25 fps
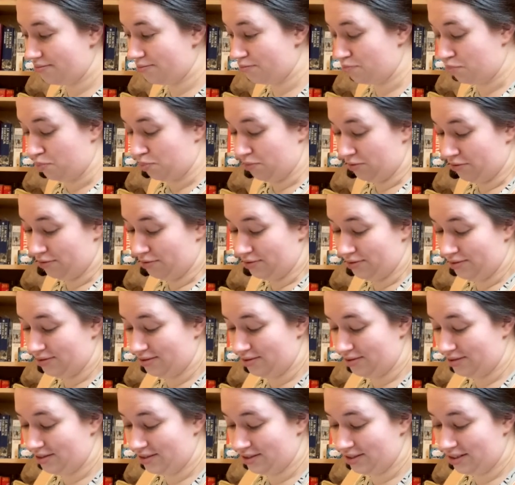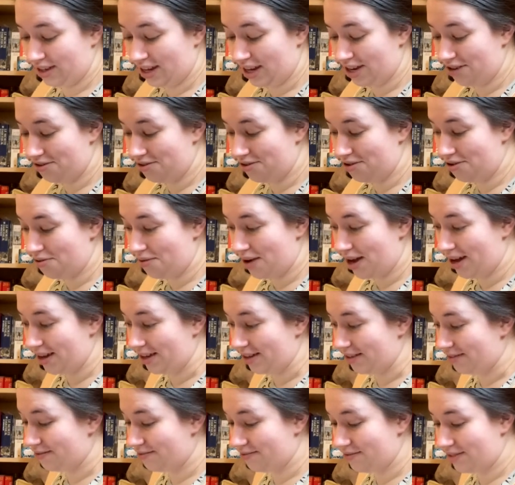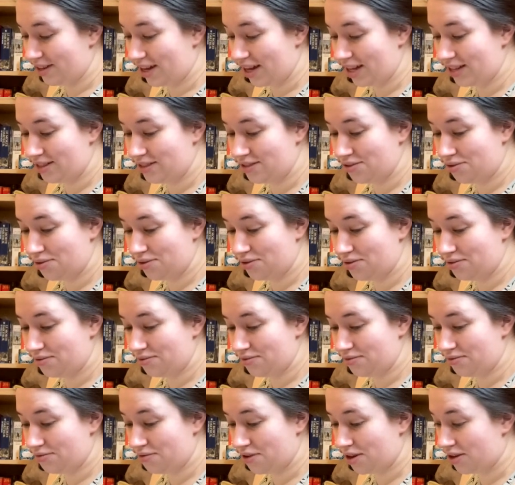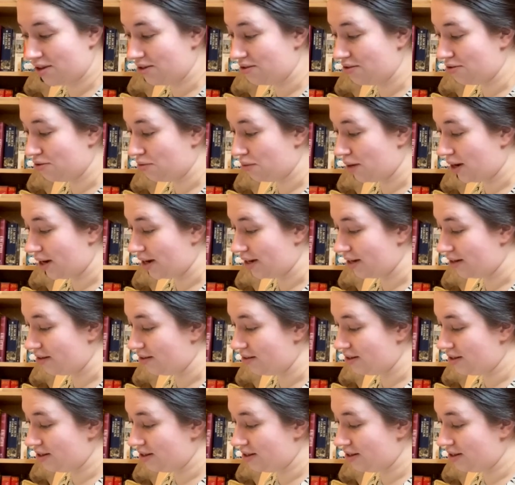I don't know why. I don't fucking know why.